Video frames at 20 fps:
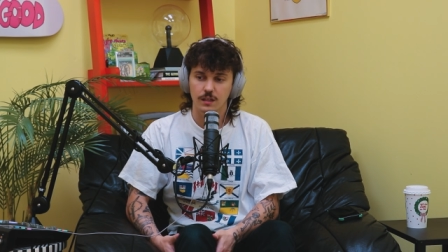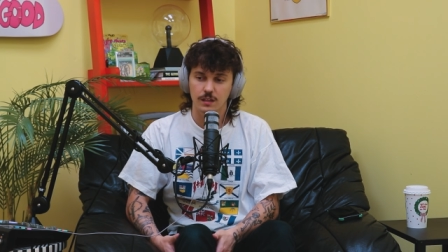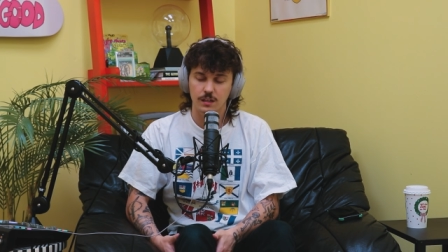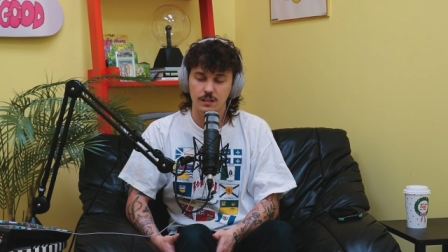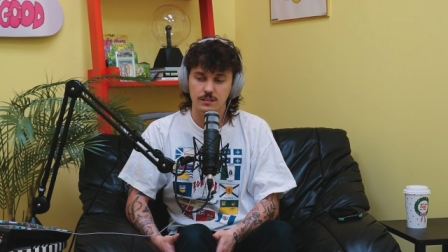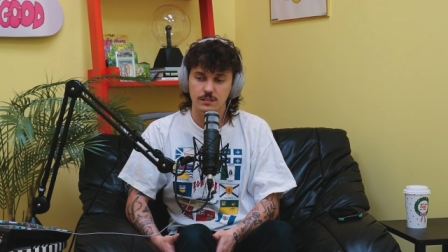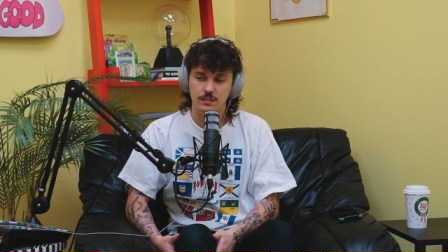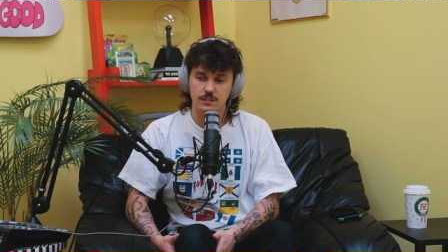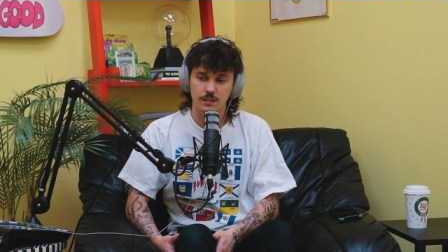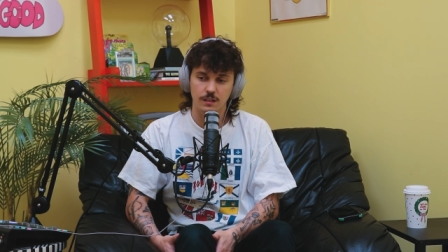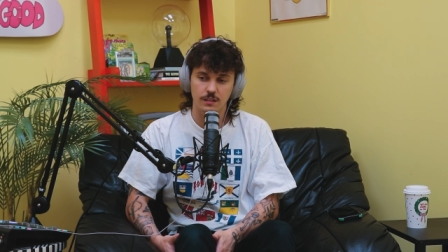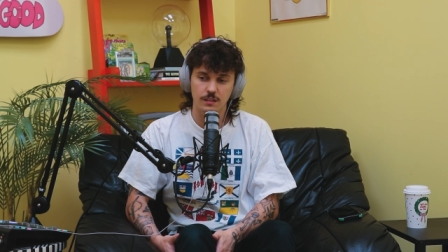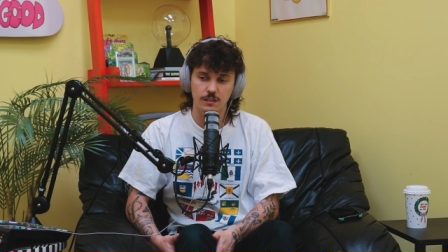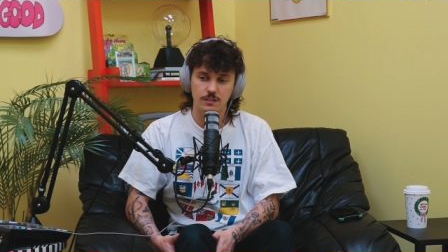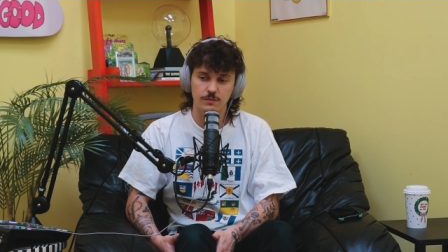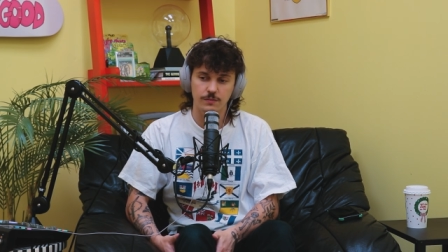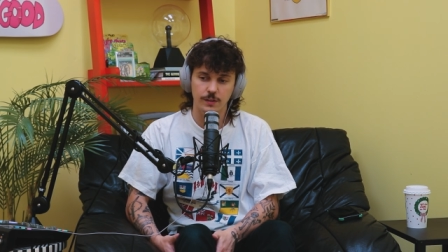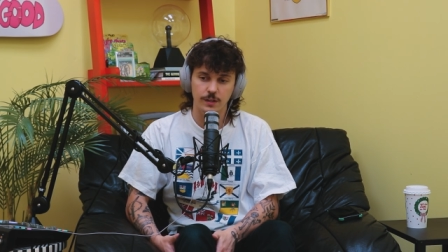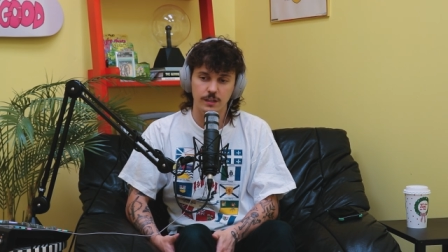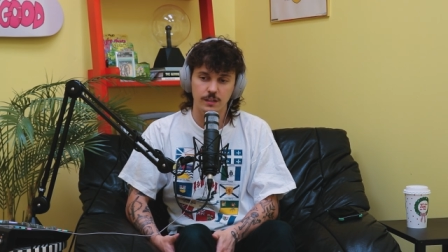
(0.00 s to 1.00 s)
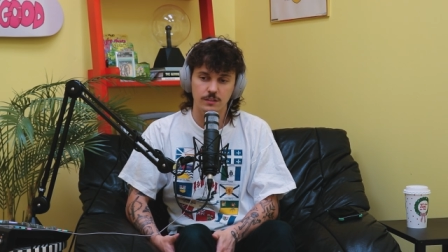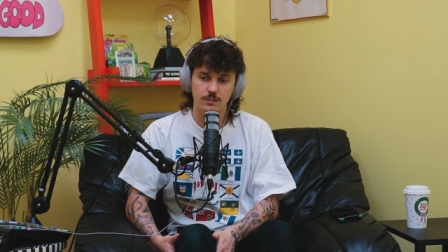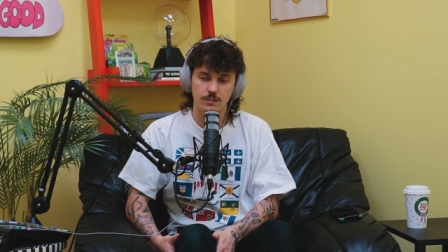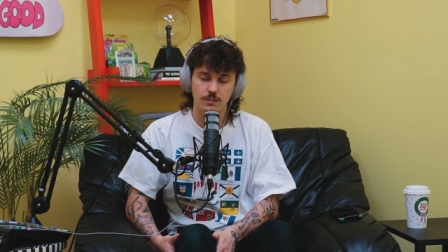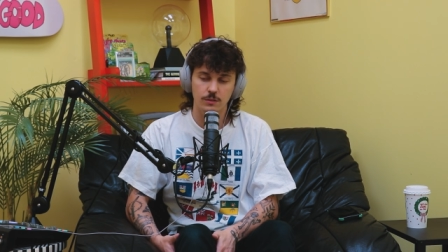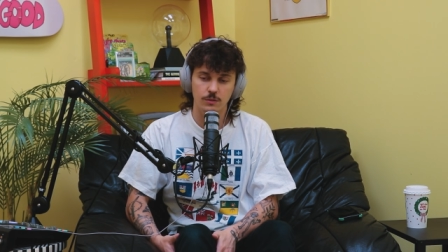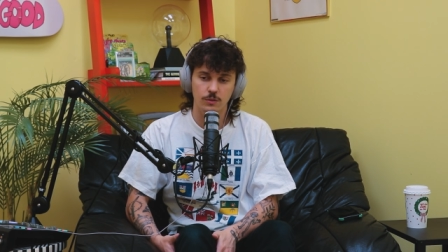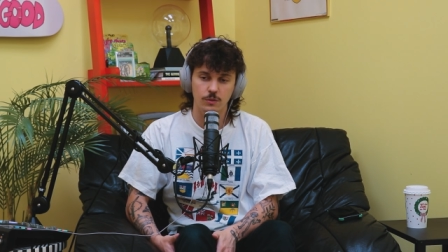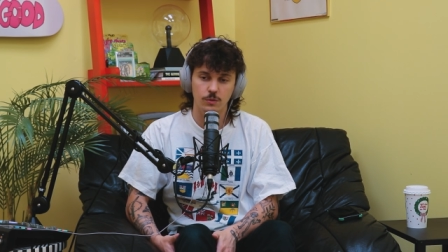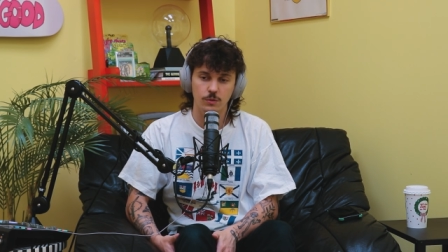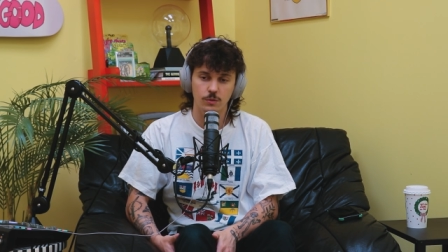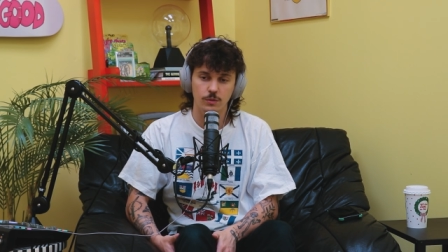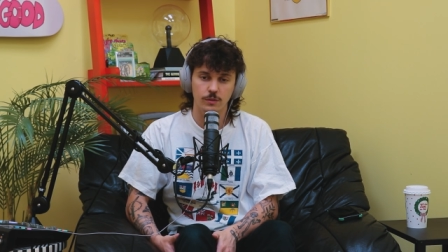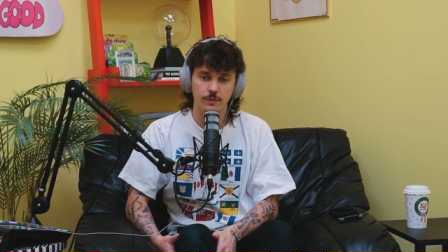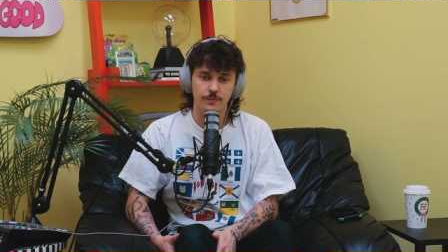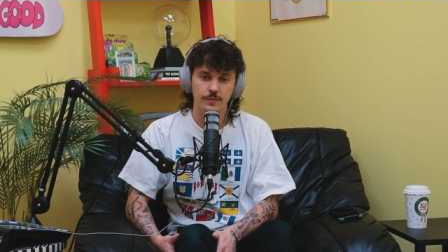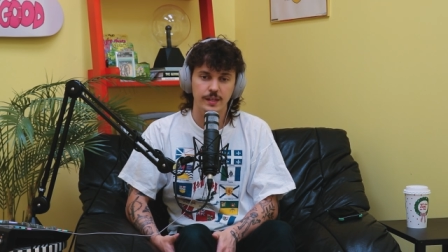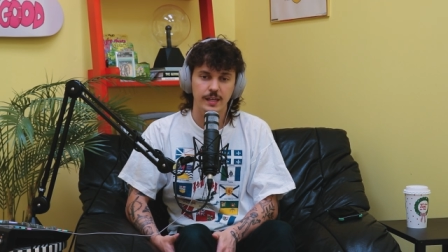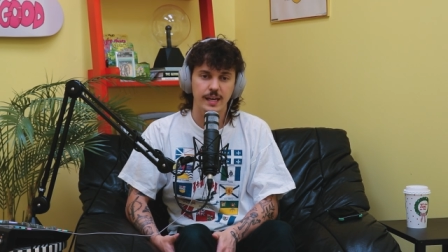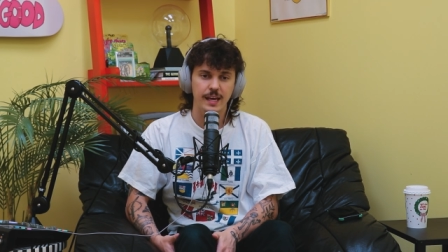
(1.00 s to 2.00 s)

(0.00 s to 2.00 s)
He's fucking so cool.